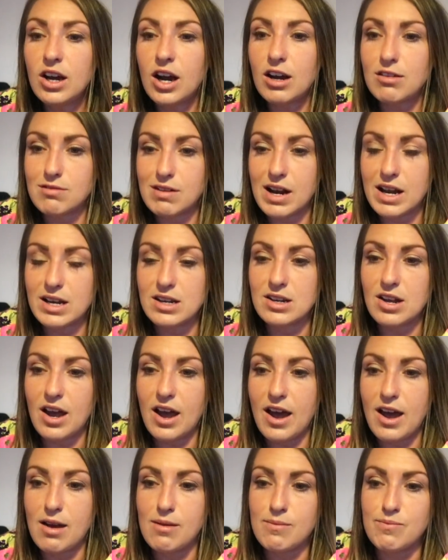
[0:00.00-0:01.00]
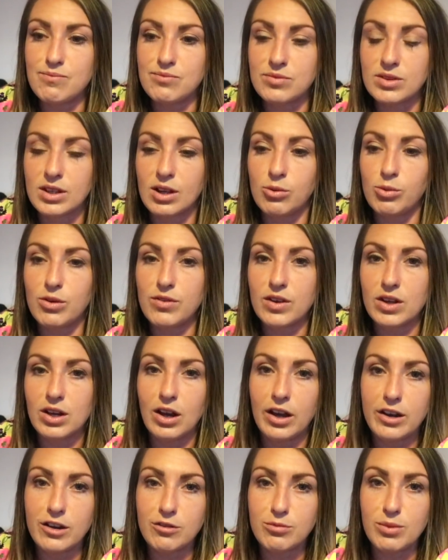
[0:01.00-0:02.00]
I ran with a
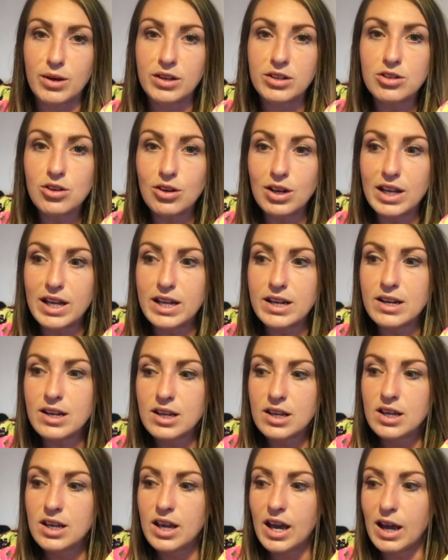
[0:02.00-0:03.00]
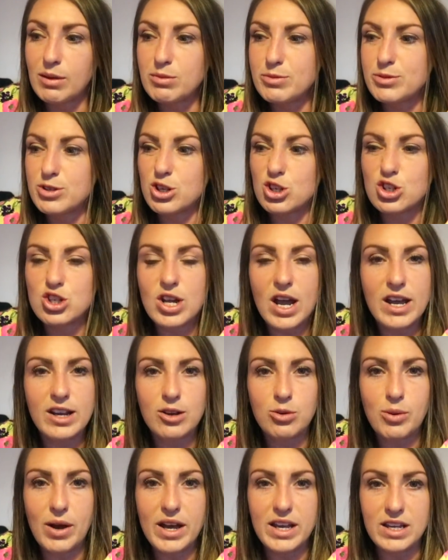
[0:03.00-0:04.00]
client of mine, Colin, and we were just chatting
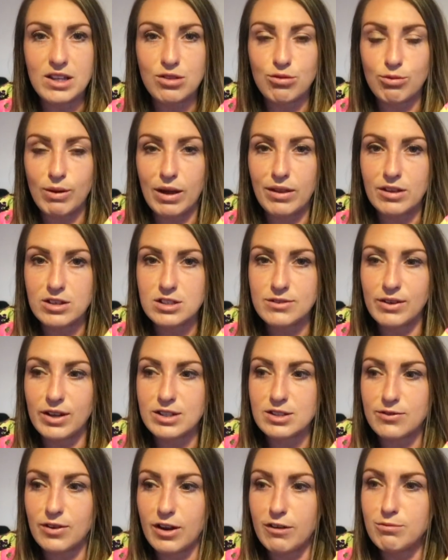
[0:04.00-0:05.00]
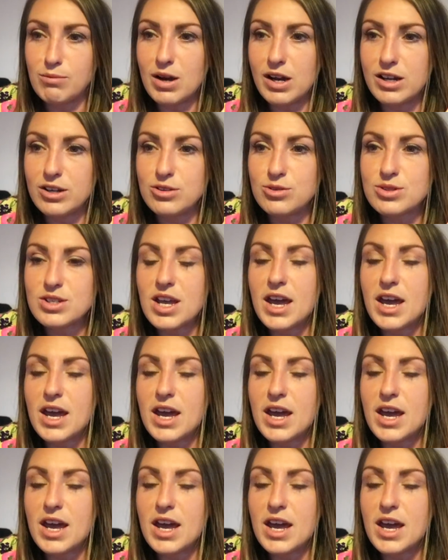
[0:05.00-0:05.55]
away throughout those first 5 miles.